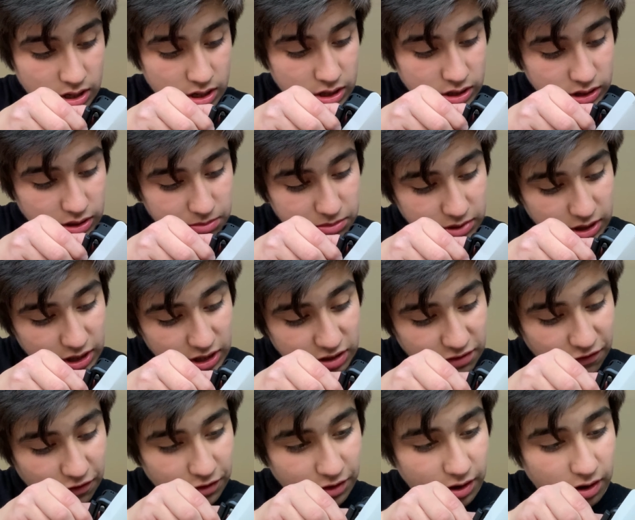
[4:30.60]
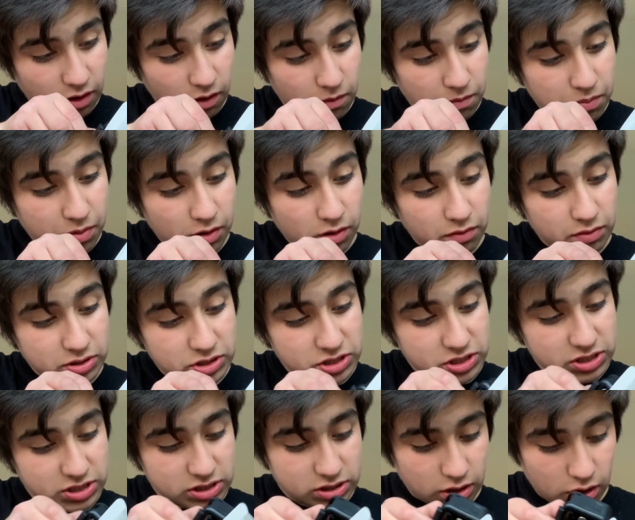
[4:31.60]
some things for the GoPro,
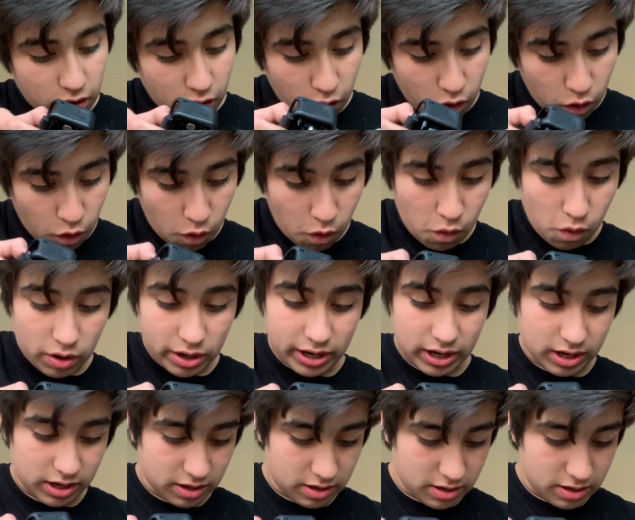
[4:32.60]
which, okay.